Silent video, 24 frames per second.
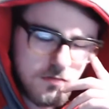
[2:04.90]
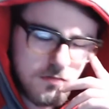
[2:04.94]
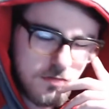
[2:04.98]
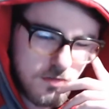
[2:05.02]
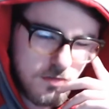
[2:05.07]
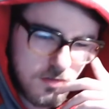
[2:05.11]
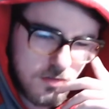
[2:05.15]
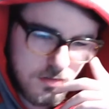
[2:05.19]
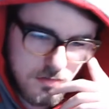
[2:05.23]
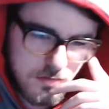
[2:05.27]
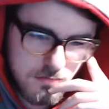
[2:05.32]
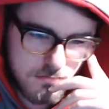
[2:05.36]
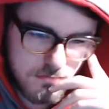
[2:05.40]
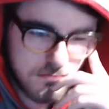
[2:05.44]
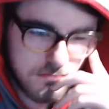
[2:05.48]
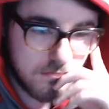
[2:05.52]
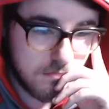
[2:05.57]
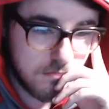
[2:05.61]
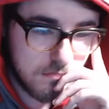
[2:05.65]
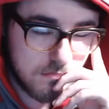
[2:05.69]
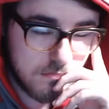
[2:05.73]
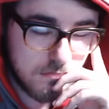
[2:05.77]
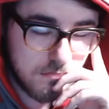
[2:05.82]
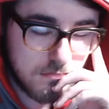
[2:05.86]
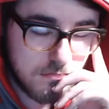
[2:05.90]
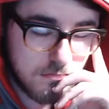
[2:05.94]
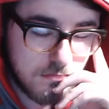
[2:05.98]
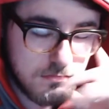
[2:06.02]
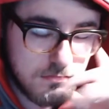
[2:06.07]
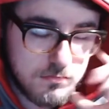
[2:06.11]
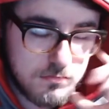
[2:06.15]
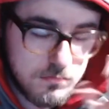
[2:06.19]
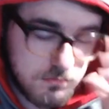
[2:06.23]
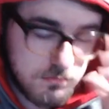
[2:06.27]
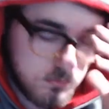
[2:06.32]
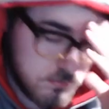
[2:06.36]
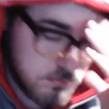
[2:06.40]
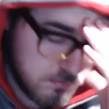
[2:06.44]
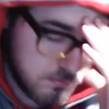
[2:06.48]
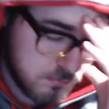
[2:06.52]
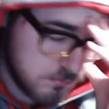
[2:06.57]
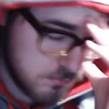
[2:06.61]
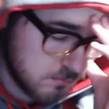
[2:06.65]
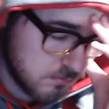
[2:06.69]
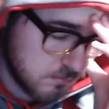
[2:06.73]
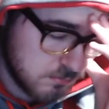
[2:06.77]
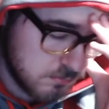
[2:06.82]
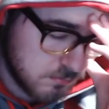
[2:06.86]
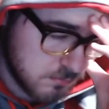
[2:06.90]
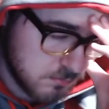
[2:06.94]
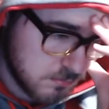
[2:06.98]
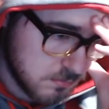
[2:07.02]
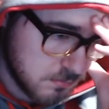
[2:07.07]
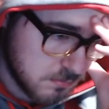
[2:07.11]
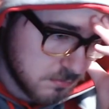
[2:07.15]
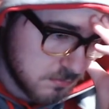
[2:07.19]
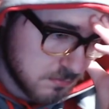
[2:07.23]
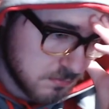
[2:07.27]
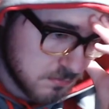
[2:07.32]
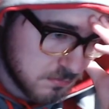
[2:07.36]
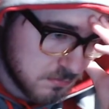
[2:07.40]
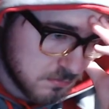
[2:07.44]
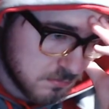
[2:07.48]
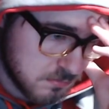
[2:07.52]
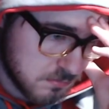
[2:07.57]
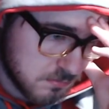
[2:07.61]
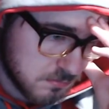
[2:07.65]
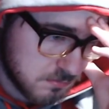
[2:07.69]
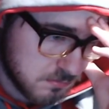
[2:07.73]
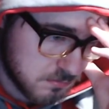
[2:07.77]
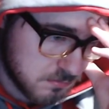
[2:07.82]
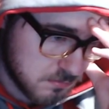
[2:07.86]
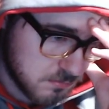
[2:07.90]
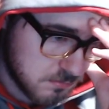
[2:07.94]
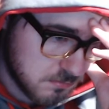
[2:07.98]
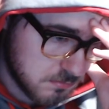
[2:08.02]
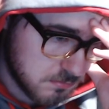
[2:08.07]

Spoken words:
Nothing is said.